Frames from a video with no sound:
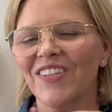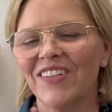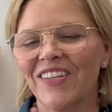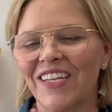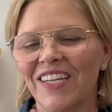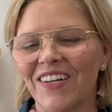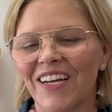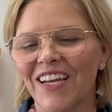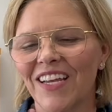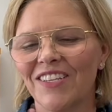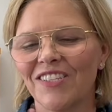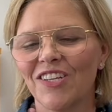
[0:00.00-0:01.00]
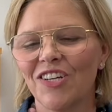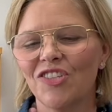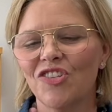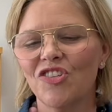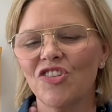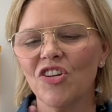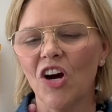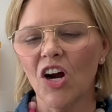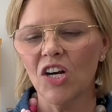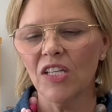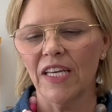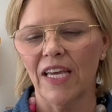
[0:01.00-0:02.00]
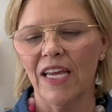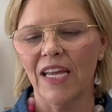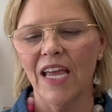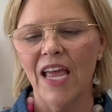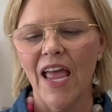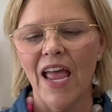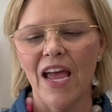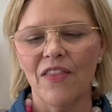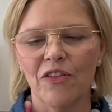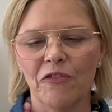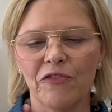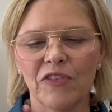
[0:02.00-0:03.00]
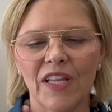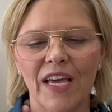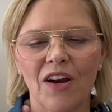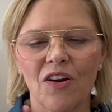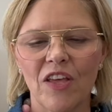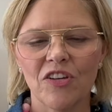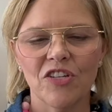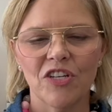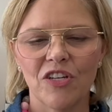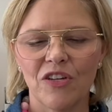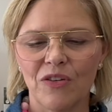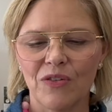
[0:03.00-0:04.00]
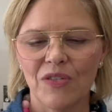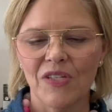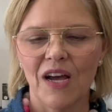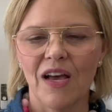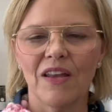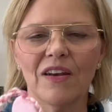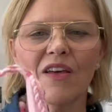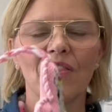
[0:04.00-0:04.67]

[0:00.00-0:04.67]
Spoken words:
little earring is darling, and the flare that she used on